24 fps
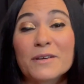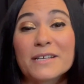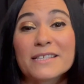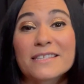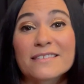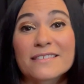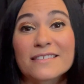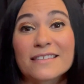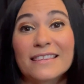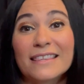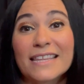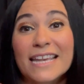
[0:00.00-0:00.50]

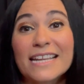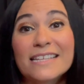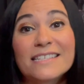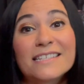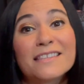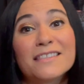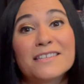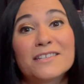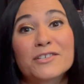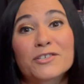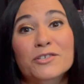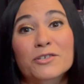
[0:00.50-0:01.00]
It's linked
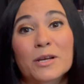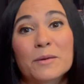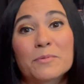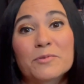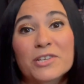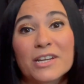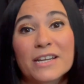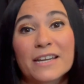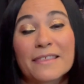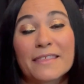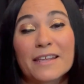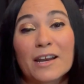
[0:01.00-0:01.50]
in the
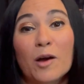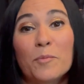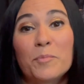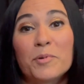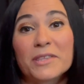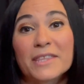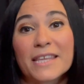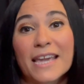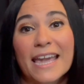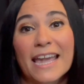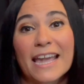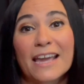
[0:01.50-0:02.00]
description and then I'll
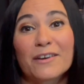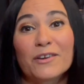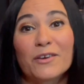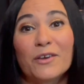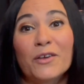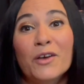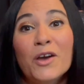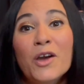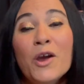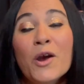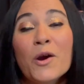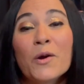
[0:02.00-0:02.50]
put the
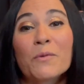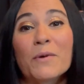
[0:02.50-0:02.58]
handle